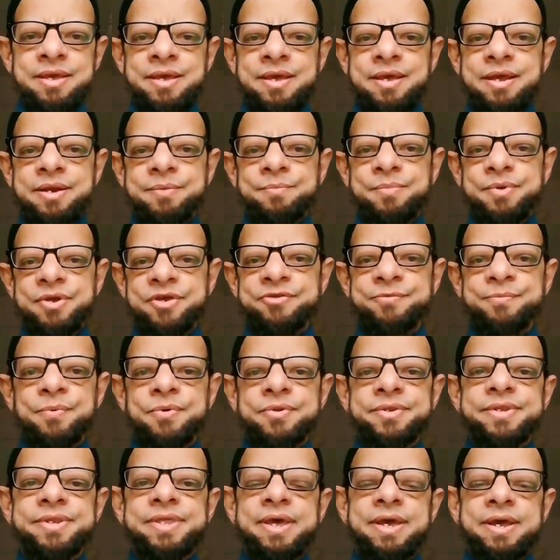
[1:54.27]
And based
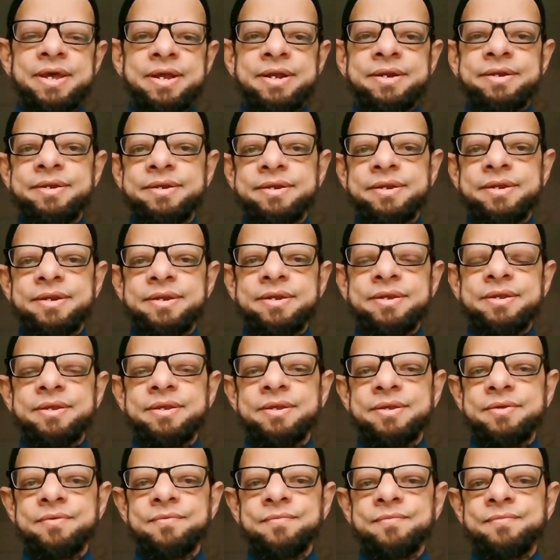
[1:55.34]
on that,
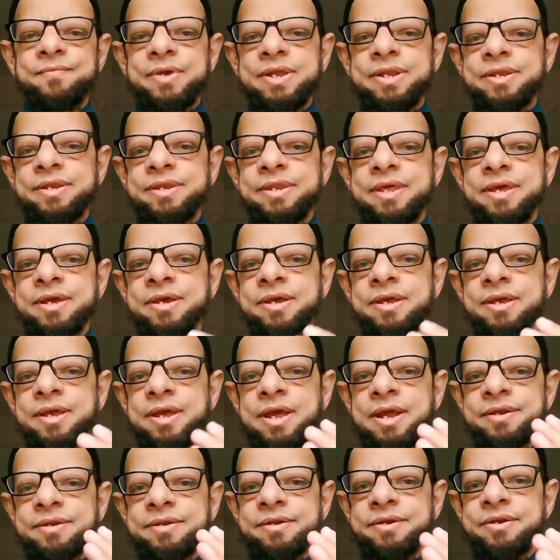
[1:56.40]
when they
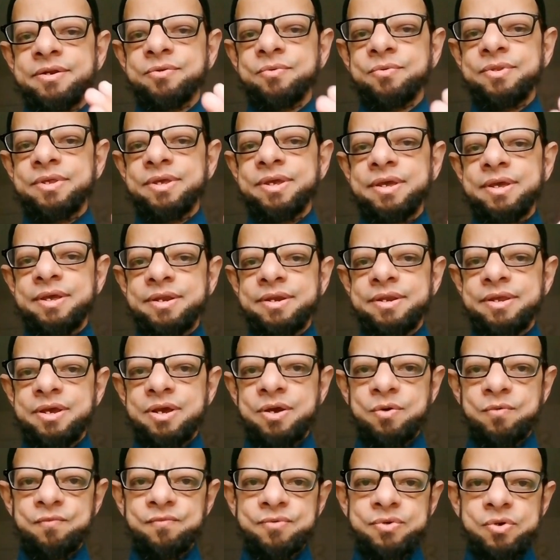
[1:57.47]
enter into the area
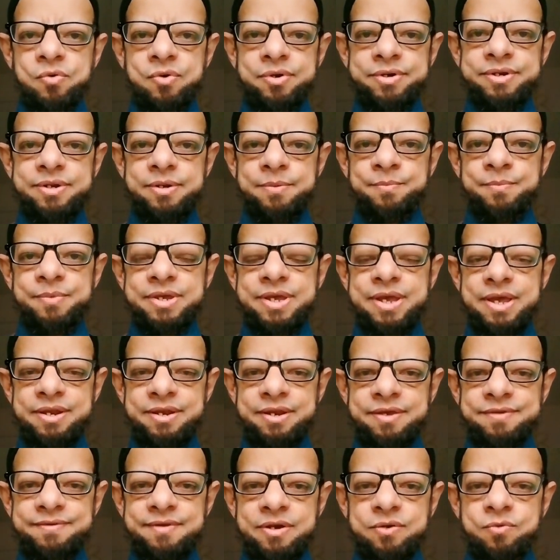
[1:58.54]
of quantum
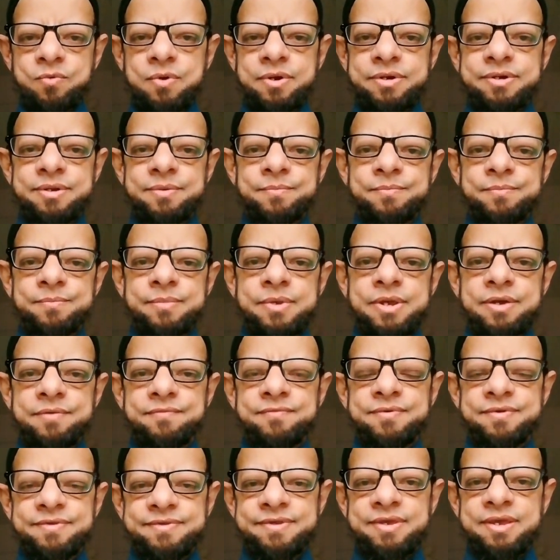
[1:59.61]
mechanics and quantum
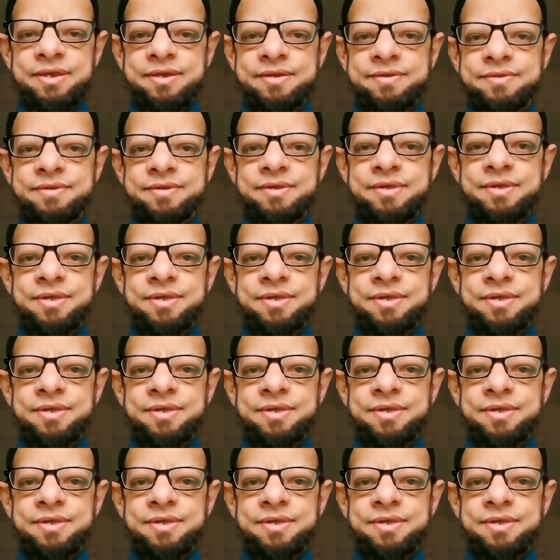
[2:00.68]
physics,